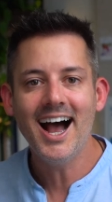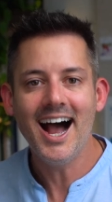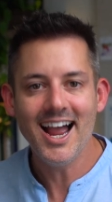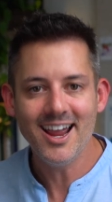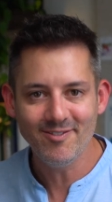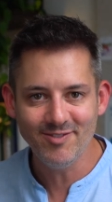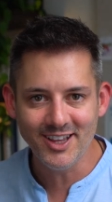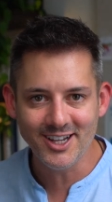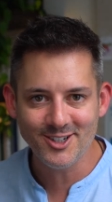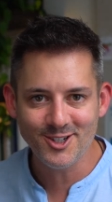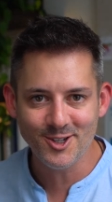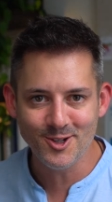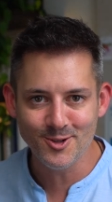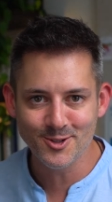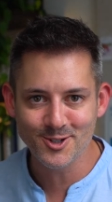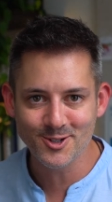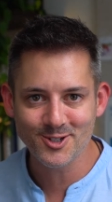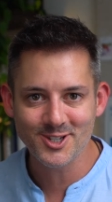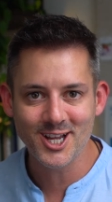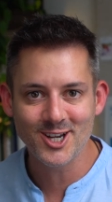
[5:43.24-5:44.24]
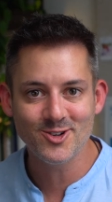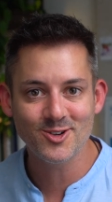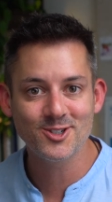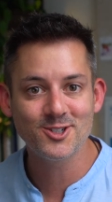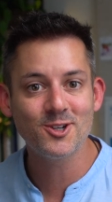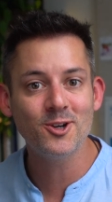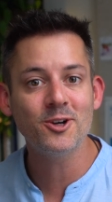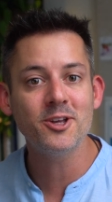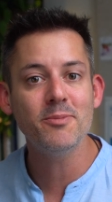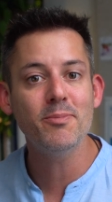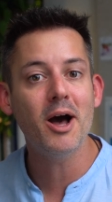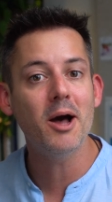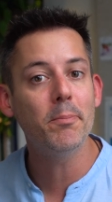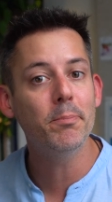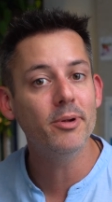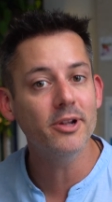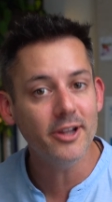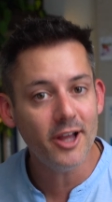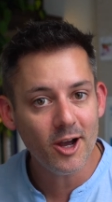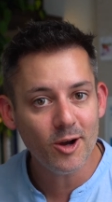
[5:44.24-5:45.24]
I've linked to Usercentrics Cookiebot
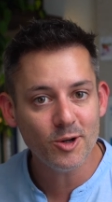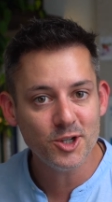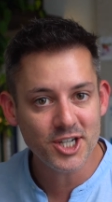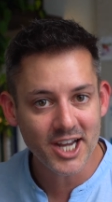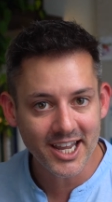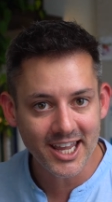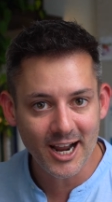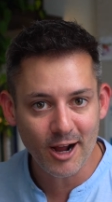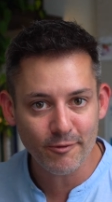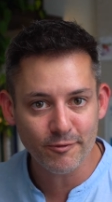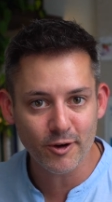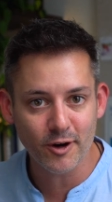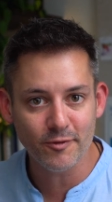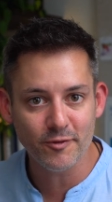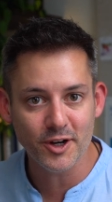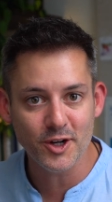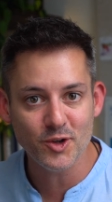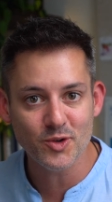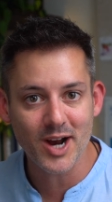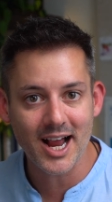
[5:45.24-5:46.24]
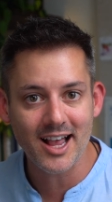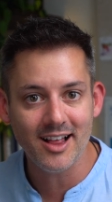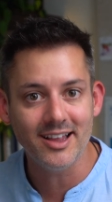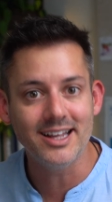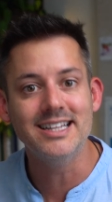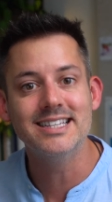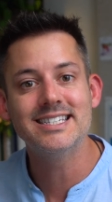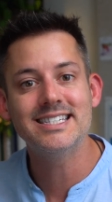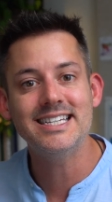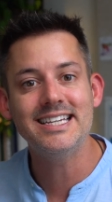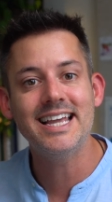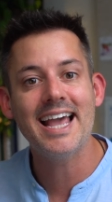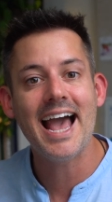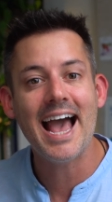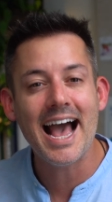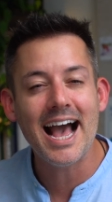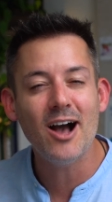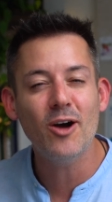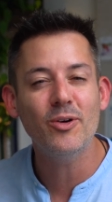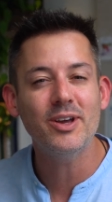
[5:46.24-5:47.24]
below. Check it out for a free trial and see
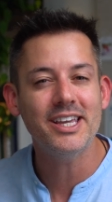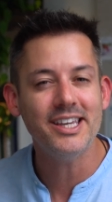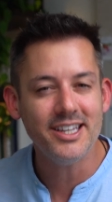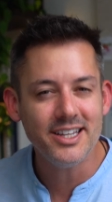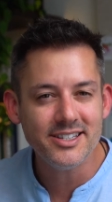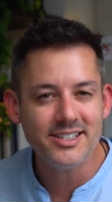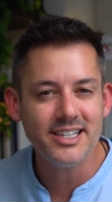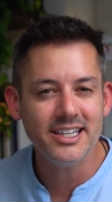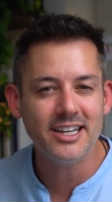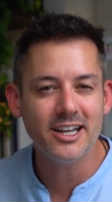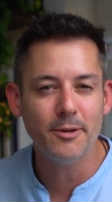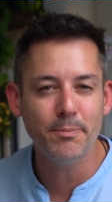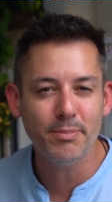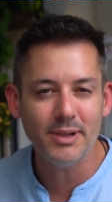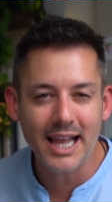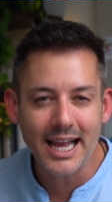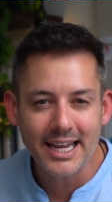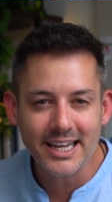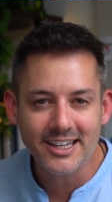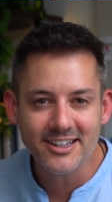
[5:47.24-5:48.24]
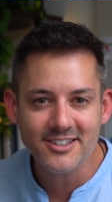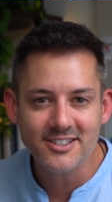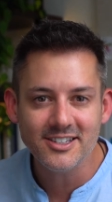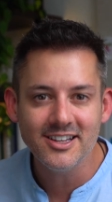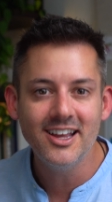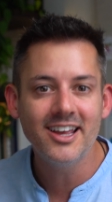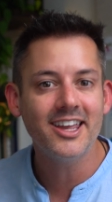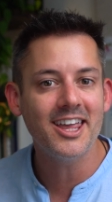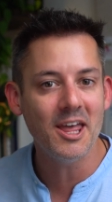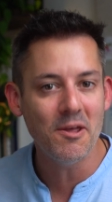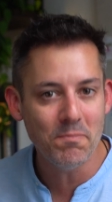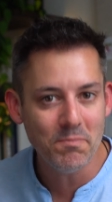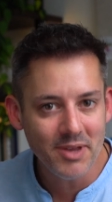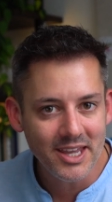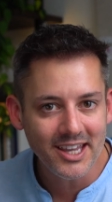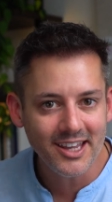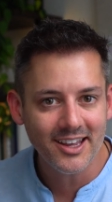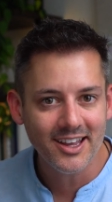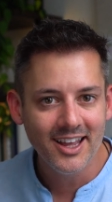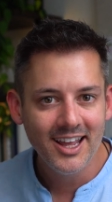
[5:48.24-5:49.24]
how easy compliance can
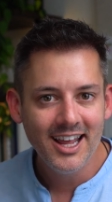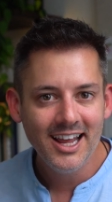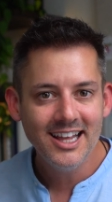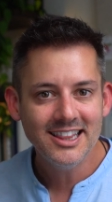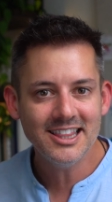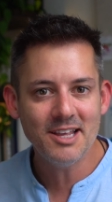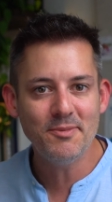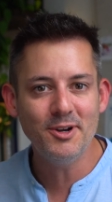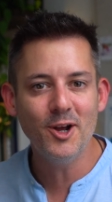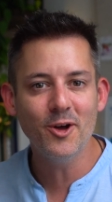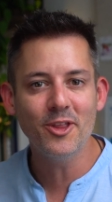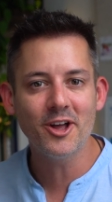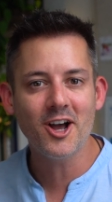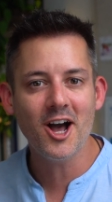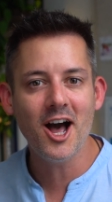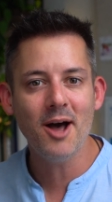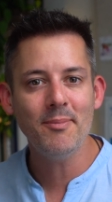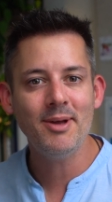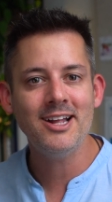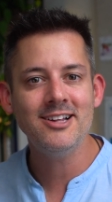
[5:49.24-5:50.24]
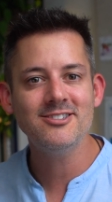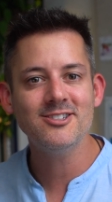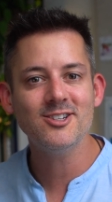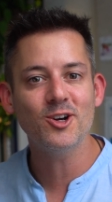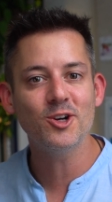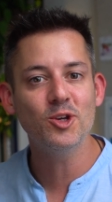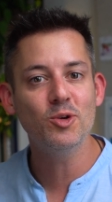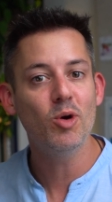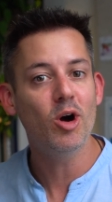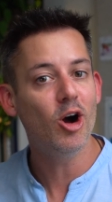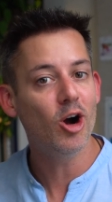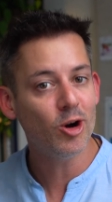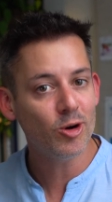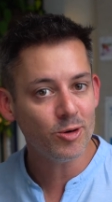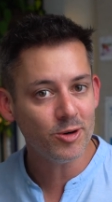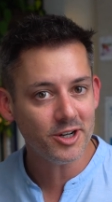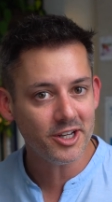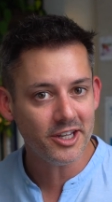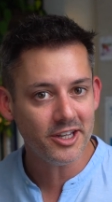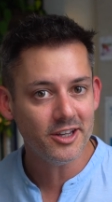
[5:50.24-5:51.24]
be. Let me know in the comments, are you
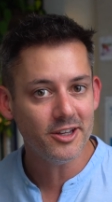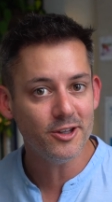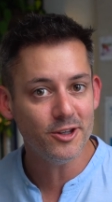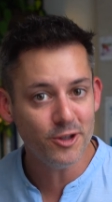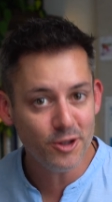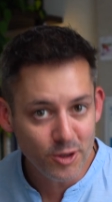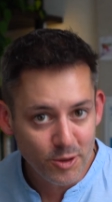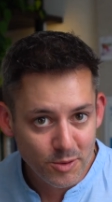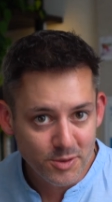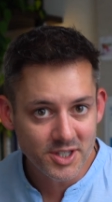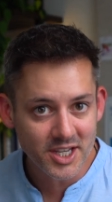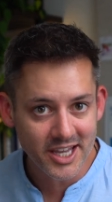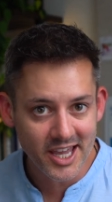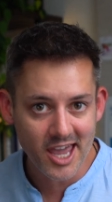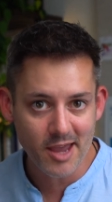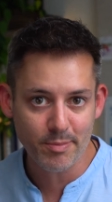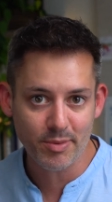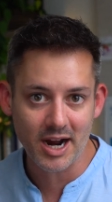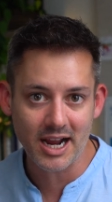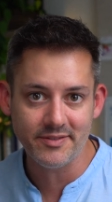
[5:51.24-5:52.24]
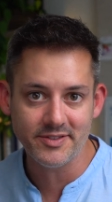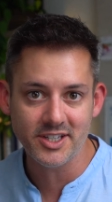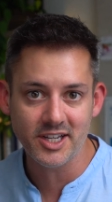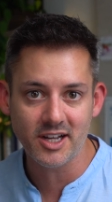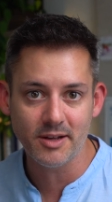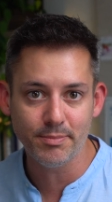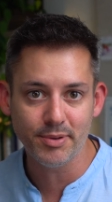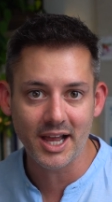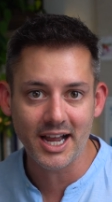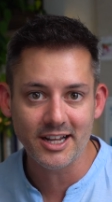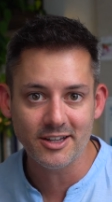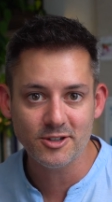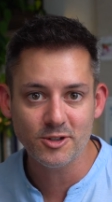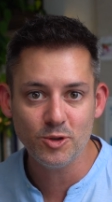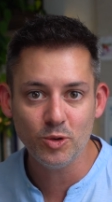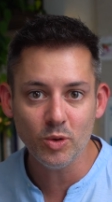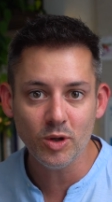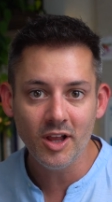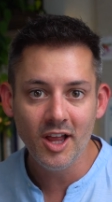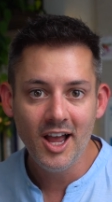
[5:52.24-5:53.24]
already using a privacy compliance
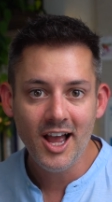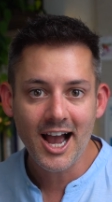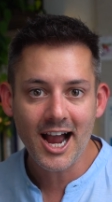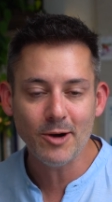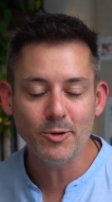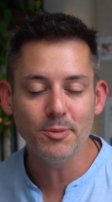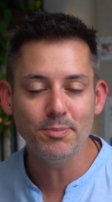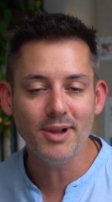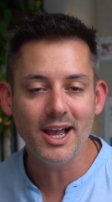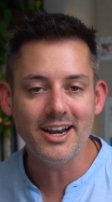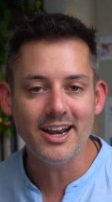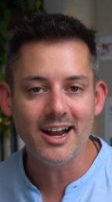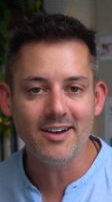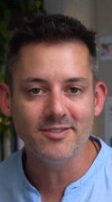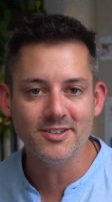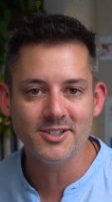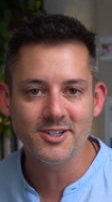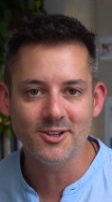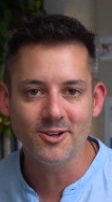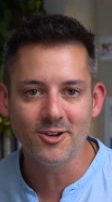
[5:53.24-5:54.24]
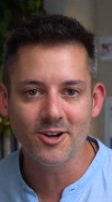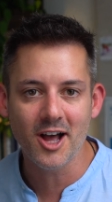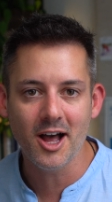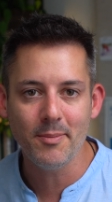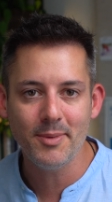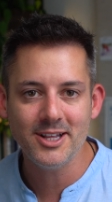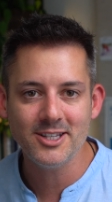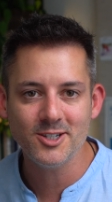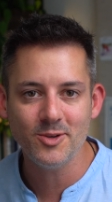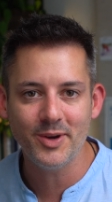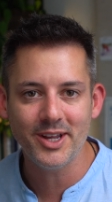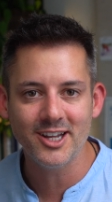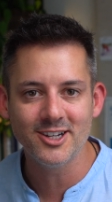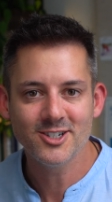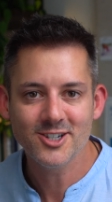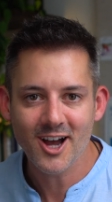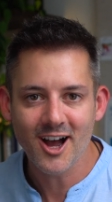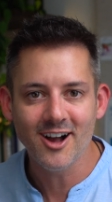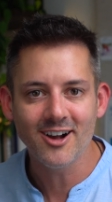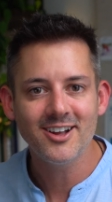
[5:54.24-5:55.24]
tool? I reply to every single comment so we can
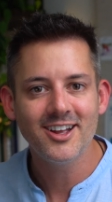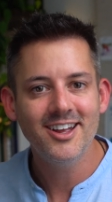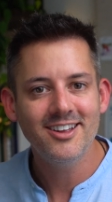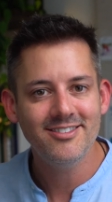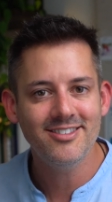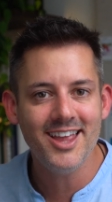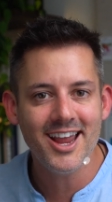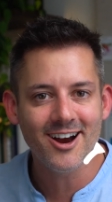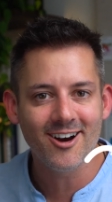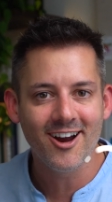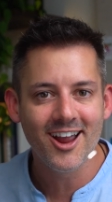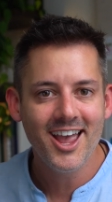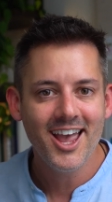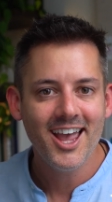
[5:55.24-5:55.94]
talk there.